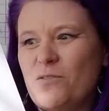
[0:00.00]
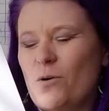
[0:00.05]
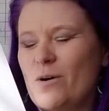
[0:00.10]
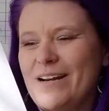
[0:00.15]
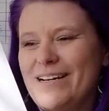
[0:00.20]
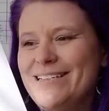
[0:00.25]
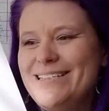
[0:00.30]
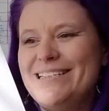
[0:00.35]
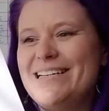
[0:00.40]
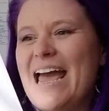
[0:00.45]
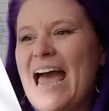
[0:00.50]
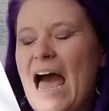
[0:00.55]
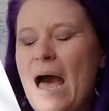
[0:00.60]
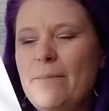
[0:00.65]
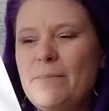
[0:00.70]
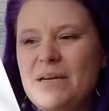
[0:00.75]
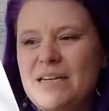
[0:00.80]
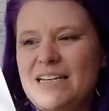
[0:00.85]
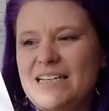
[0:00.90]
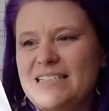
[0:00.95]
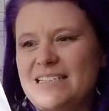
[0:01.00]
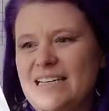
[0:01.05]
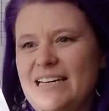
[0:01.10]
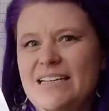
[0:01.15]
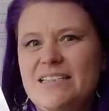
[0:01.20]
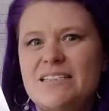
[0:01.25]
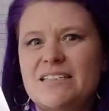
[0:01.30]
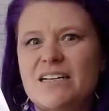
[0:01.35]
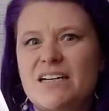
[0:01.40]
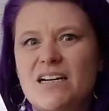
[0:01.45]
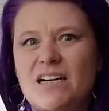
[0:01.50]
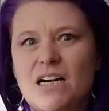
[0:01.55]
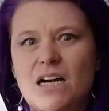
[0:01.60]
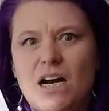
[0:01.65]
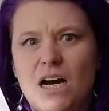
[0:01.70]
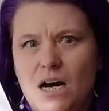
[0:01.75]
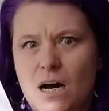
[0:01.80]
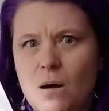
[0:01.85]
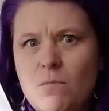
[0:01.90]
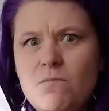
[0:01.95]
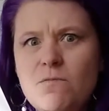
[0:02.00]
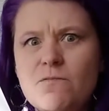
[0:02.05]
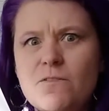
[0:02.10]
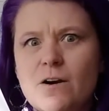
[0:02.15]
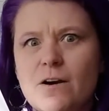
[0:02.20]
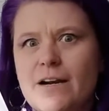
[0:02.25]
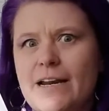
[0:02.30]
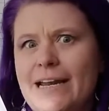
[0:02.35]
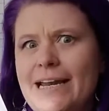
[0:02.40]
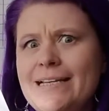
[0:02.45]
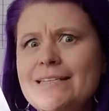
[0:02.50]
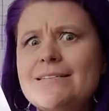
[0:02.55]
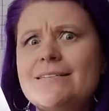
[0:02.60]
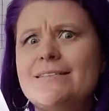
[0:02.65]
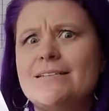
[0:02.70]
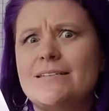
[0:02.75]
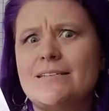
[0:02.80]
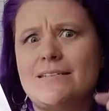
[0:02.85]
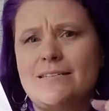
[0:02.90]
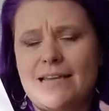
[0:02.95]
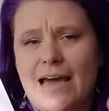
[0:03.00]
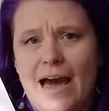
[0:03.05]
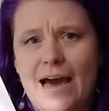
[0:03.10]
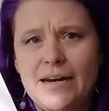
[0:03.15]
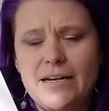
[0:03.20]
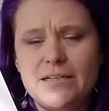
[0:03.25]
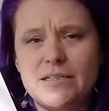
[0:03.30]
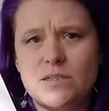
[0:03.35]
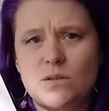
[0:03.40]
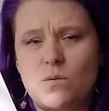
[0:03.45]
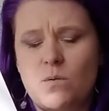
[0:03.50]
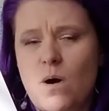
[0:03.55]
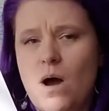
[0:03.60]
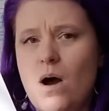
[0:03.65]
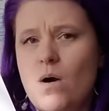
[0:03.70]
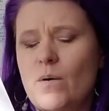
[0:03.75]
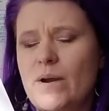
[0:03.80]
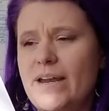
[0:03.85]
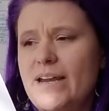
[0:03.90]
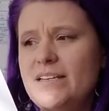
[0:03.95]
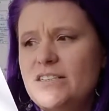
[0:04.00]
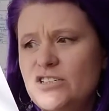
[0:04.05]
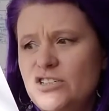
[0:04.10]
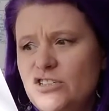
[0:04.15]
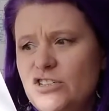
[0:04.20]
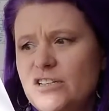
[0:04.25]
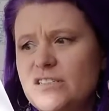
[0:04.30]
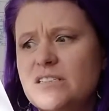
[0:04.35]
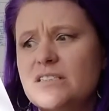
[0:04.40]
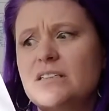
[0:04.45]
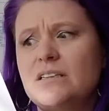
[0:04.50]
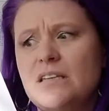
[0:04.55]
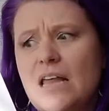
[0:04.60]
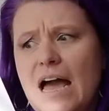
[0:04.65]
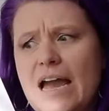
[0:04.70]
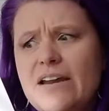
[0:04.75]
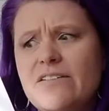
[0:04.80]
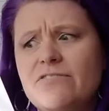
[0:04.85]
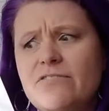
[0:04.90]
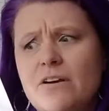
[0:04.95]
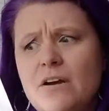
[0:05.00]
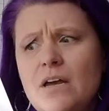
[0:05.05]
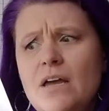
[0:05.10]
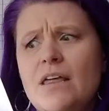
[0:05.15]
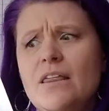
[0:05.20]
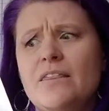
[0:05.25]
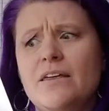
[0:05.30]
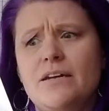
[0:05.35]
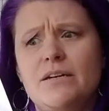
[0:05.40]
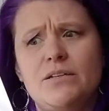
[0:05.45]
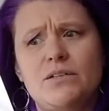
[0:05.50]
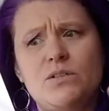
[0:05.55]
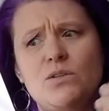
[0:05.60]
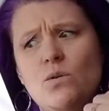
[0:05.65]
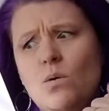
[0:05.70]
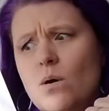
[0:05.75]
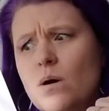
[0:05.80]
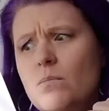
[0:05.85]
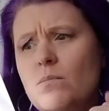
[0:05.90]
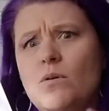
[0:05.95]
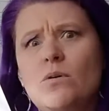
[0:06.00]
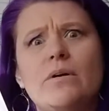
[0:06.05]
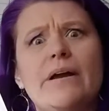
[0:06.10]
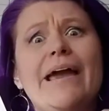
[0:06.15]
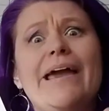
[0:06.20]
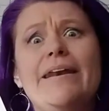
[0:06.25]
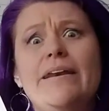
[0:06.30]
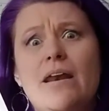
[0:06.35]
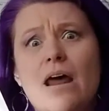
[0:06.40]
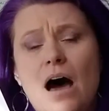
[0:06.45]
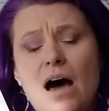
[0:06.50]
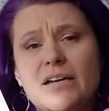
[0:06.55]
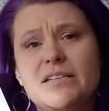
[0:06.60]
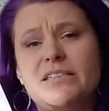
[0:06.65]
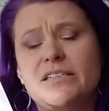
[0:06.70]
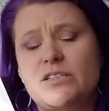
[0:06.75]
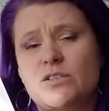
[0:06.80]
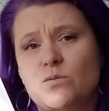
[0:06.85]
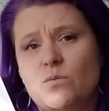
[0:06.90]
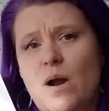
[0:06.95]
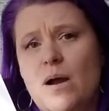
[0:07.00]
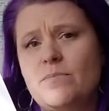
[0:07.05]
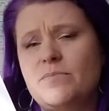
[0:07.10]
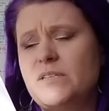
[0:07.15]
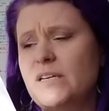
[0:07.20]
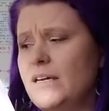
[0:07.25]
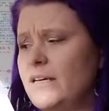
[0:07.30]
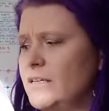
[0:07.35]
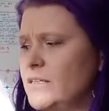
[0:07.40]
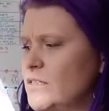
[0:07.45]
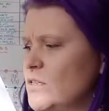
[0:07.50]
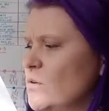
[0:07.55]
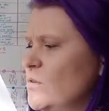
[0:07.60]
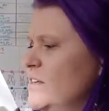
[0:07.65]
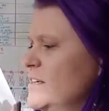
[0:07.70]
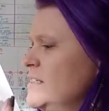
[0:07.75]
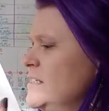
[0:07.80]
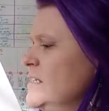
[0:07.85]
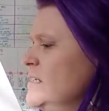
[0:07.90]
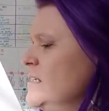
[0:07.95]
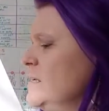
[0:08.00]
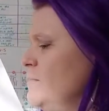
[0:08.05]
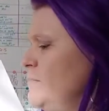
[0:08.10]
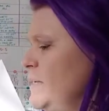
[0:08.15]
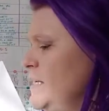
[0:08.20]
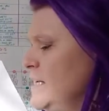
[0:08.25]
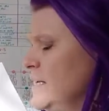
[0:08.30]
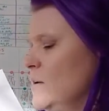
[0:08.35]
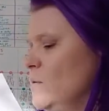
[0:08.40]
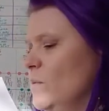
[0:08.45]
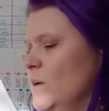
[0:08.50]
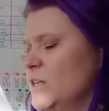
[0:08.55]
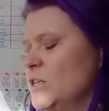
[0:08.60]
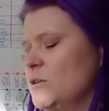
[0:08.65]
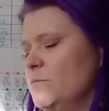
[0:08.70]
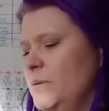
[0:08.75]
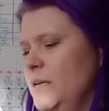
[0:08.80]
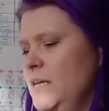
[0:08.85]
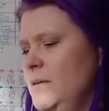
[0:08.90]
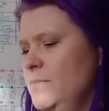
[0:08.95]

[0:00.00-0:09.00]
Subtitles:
for isn't happiness, it's comfort, it's the status quo, it's just life that is normal and not disrupted. And so this is a beat in which